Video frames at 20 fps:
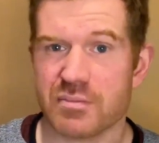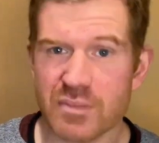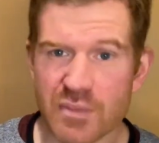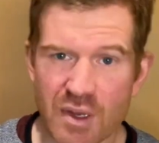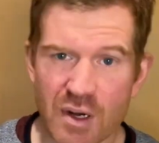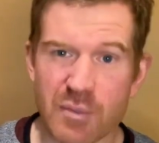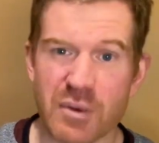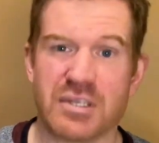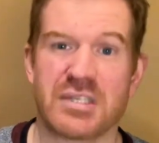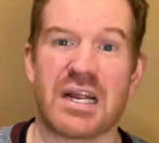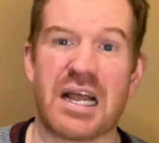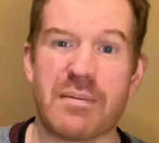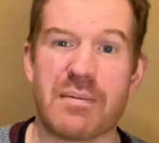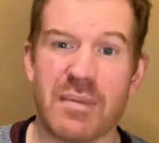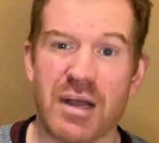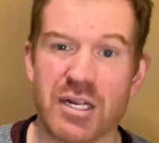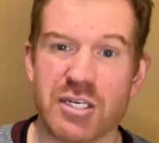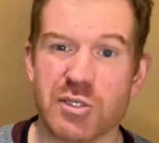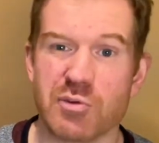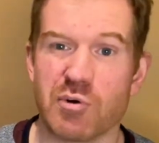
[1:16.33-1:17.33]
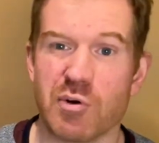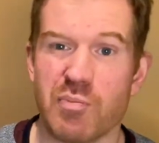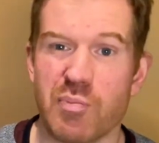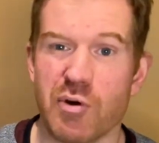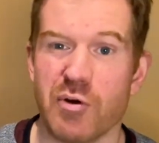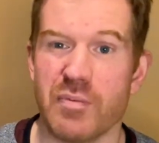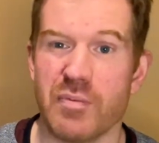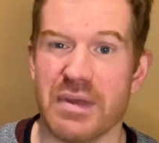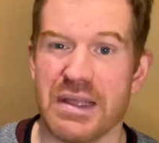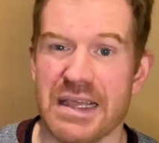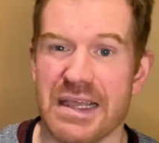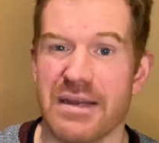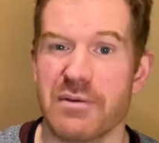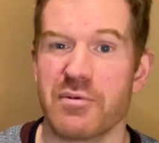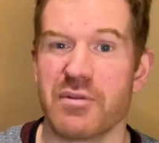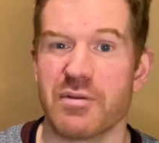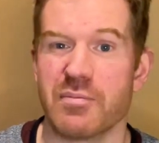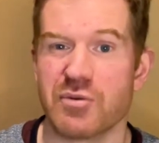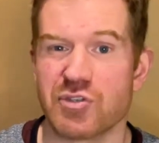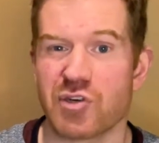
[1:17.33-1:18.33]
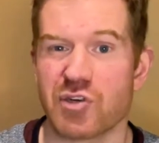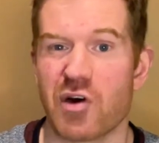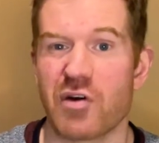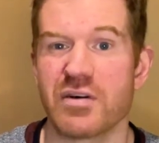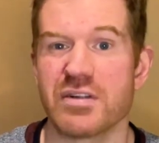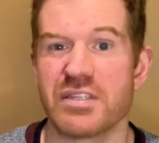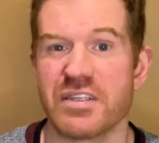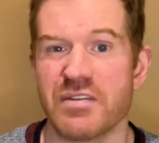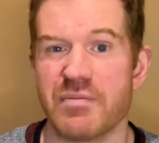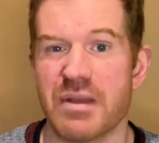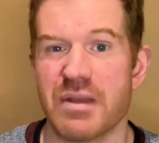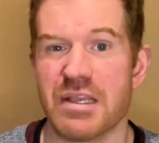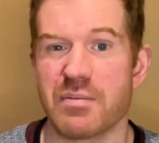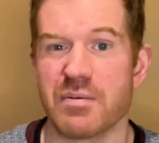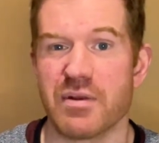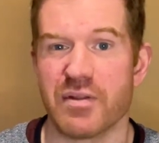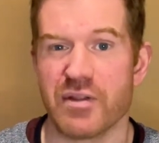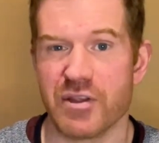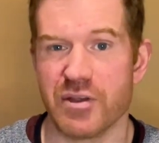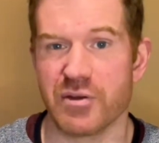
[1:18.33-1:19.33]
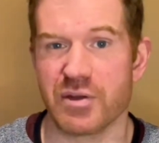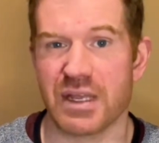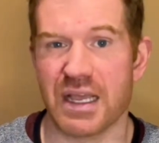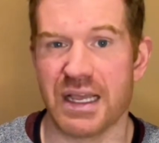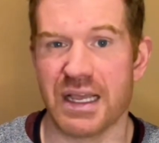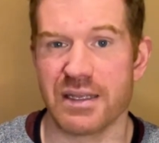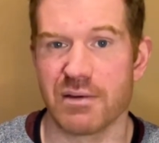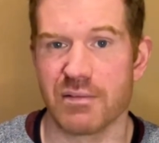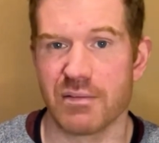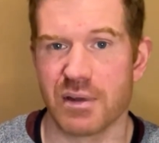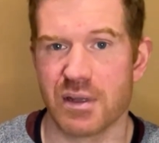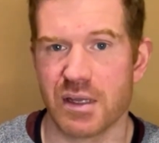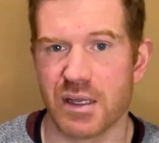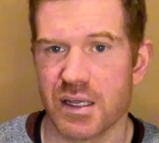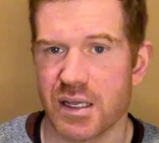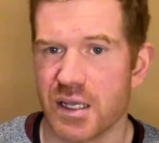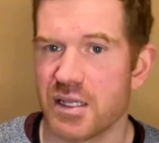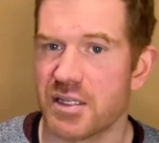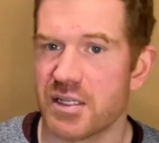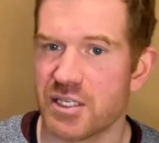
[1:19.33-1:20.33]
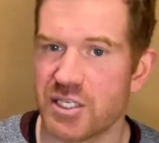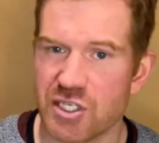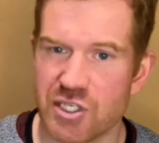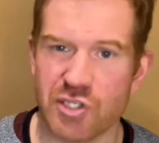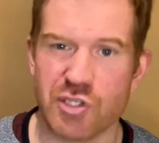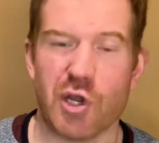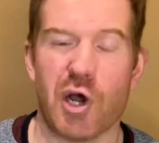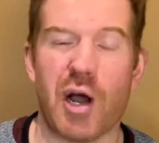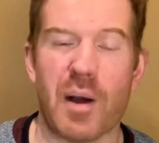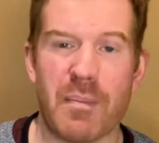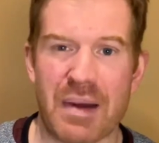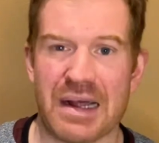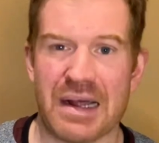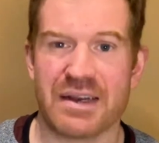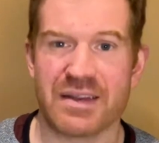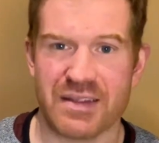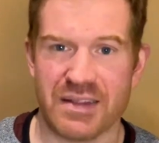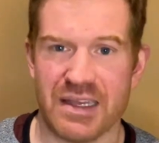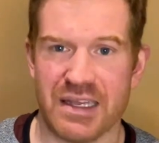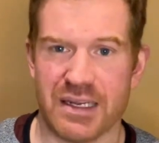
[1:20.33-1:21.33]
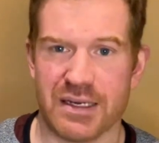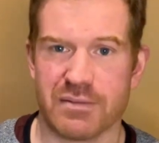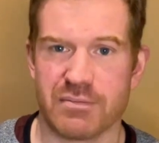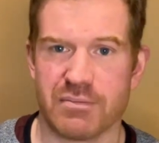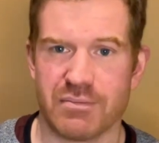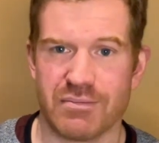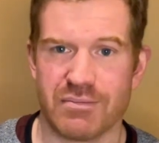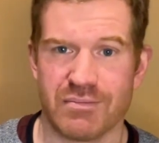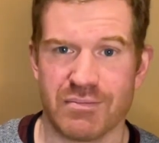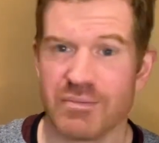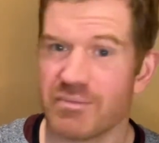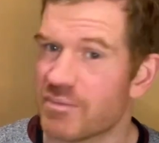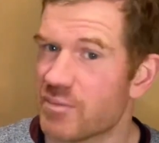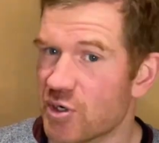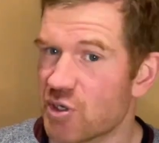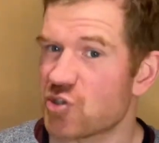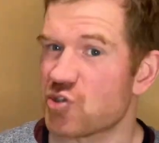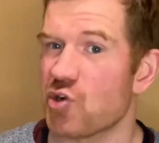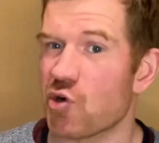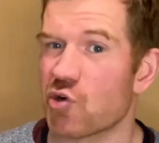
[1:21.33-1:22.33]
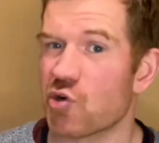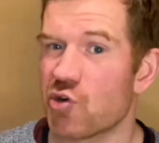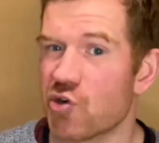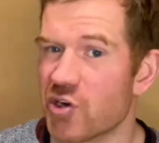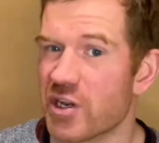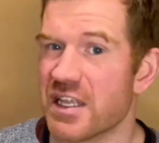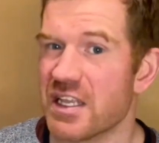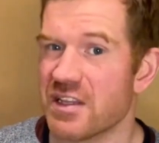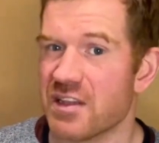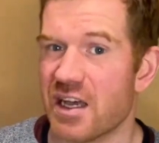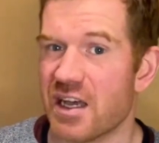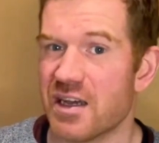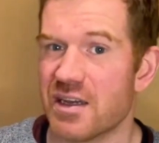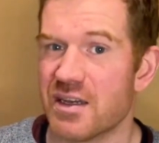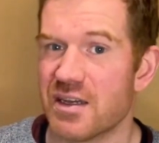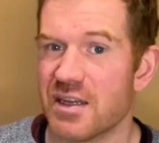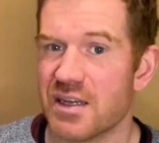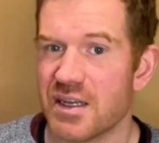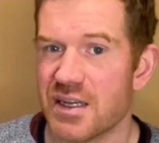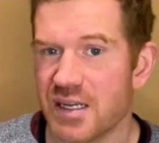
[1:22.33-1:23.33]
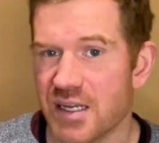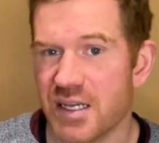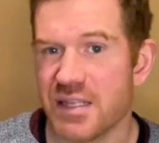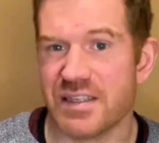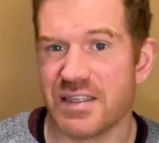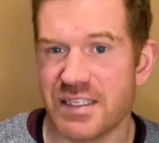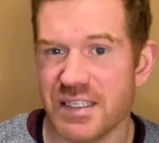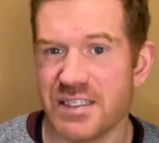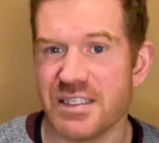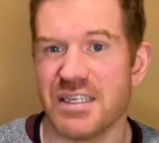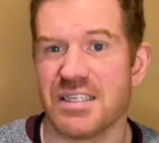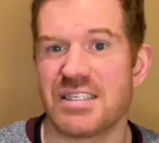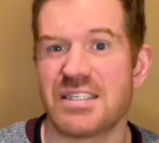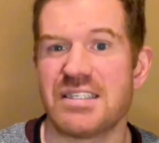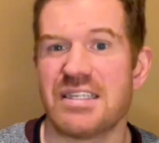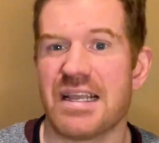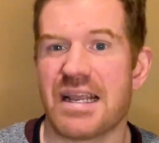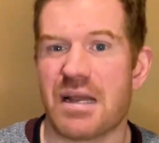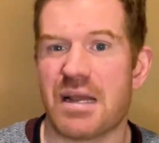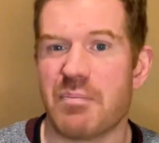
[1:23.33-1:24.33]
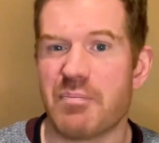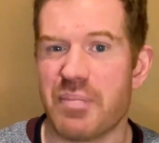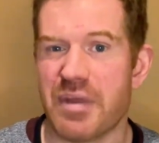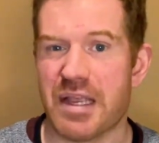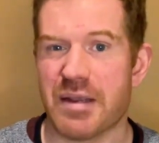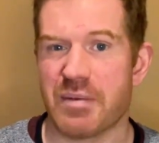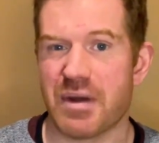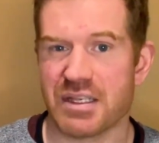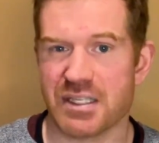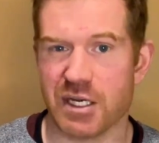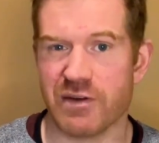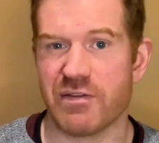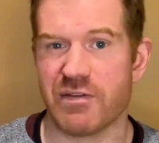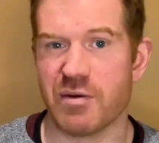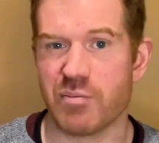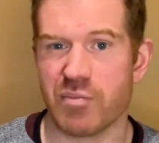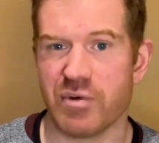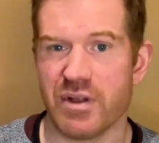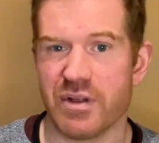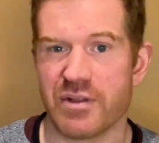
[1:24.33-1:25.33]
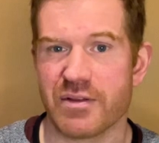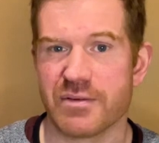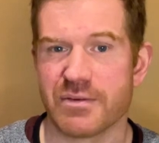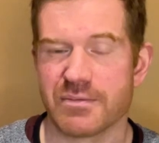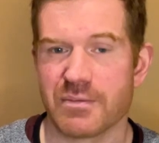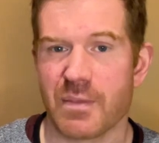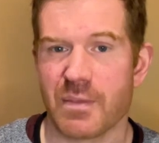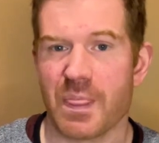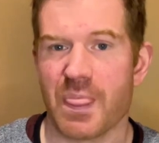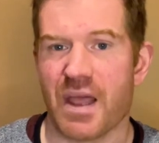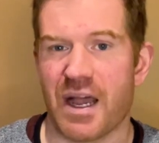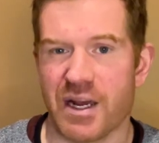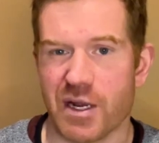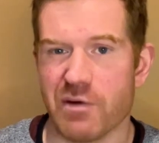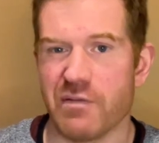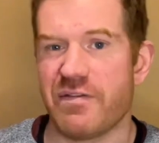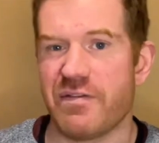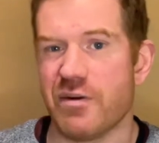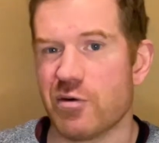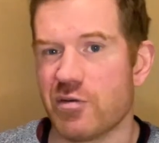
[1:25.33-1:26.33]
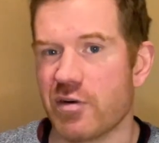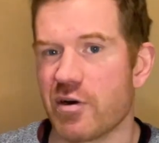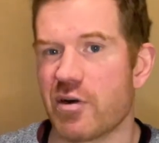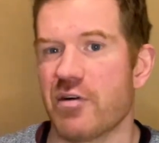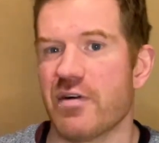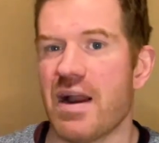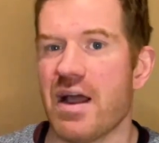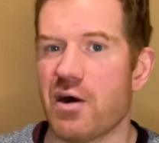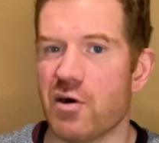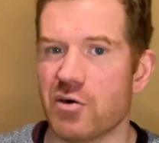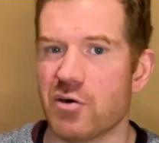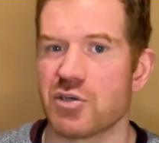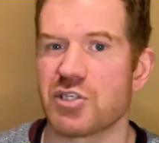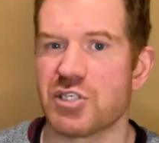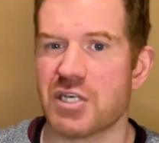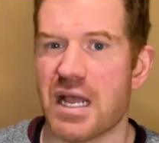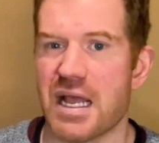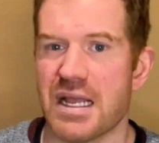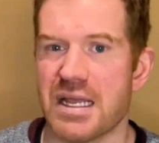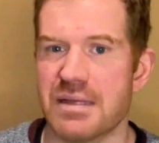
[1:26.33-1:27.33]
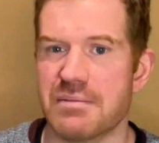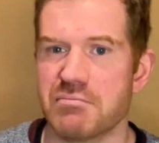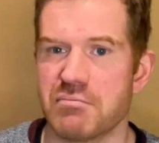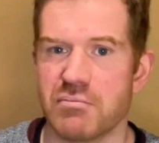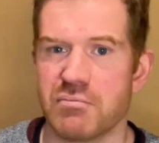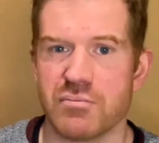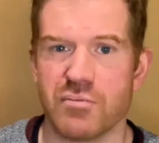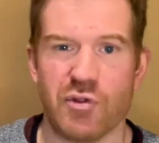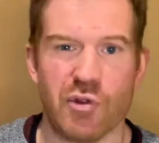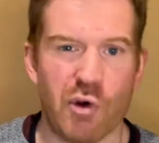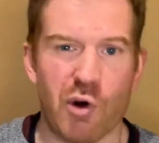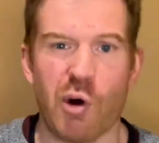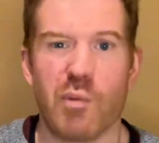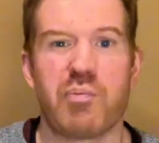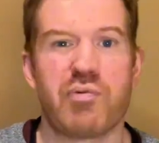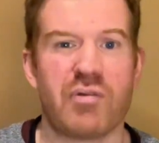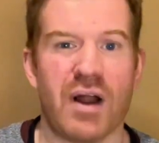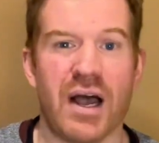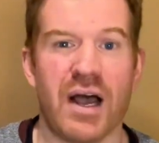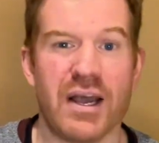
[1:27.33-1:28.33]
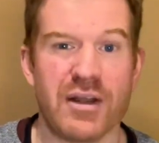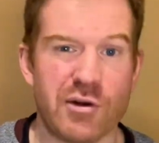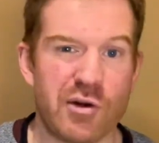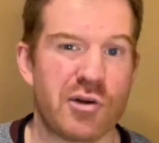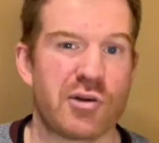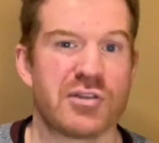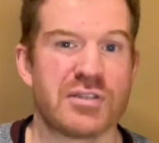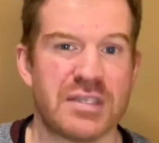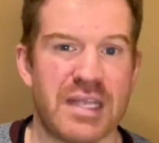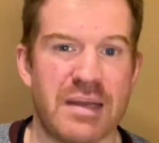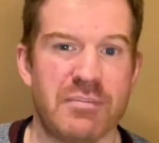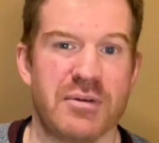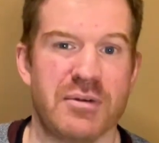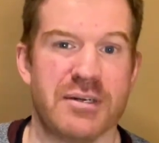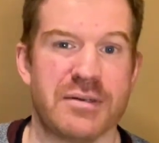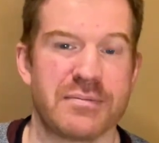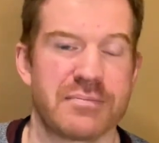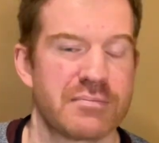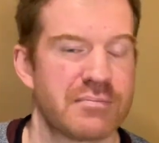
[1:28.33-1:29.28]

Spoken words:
which I imagine will put me in with the majority of people in the UK. This is not a bad thing, but it's not good either. This isn't a stick I'm beating myself up with. I don't feel regret or shame, nor pride or contentment.